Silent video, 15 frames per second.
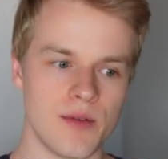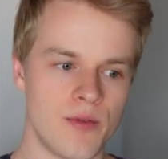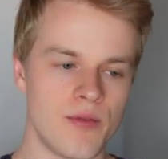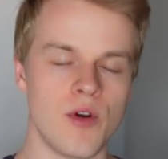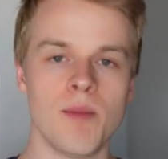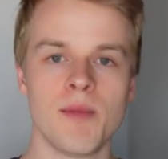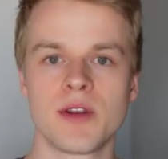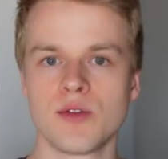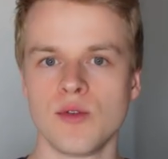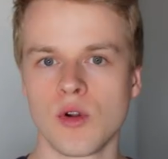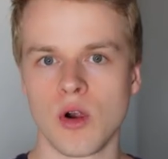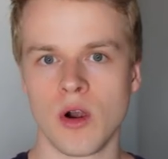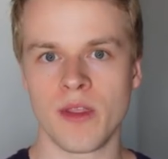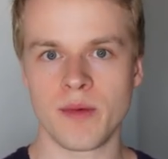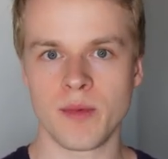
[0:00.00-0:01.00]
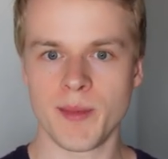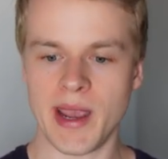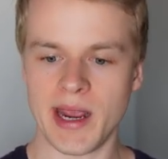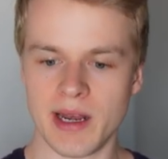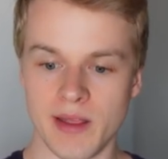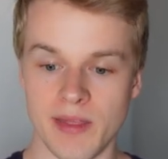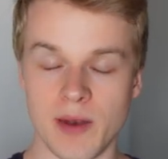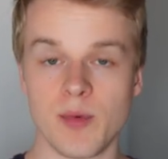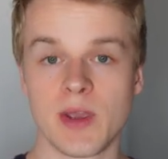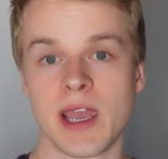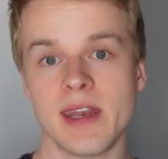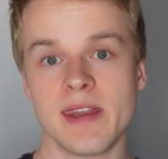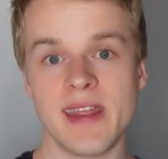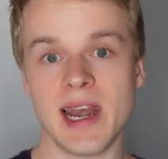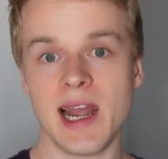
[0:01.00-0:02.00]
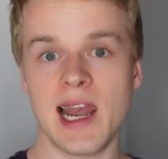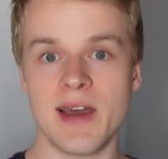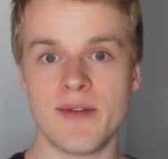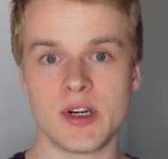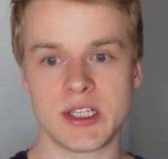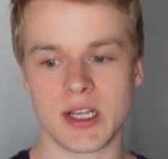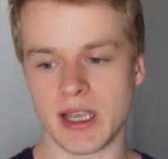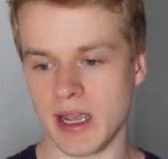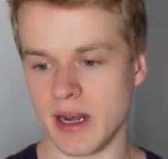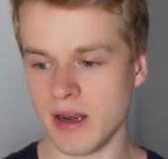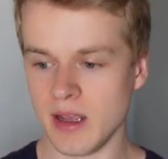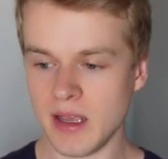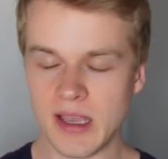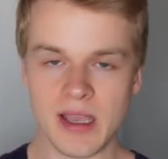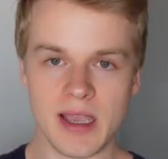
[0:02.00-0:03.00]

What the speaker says: from the tool call that we made that we can then leverage again